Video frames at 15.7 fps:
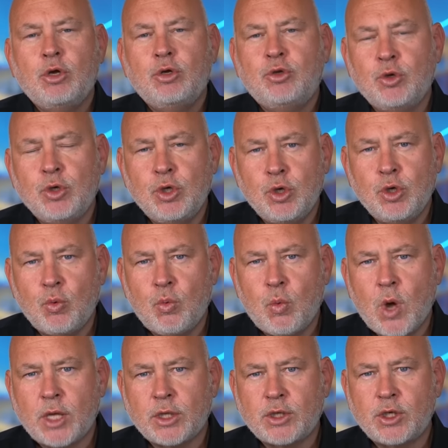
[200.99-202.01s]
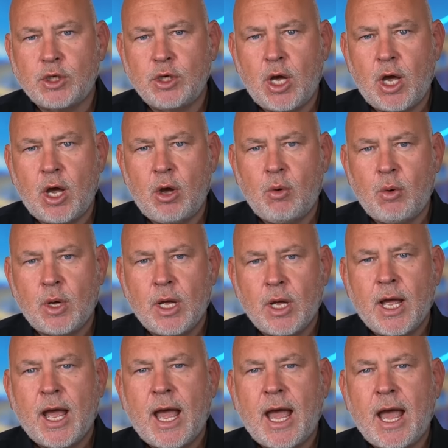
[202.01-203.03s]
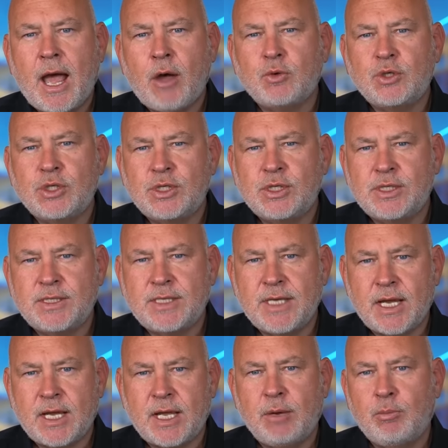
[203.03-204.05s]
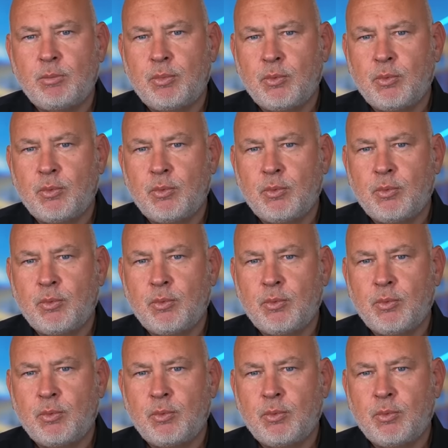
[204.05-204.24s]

Do you want to know how sick and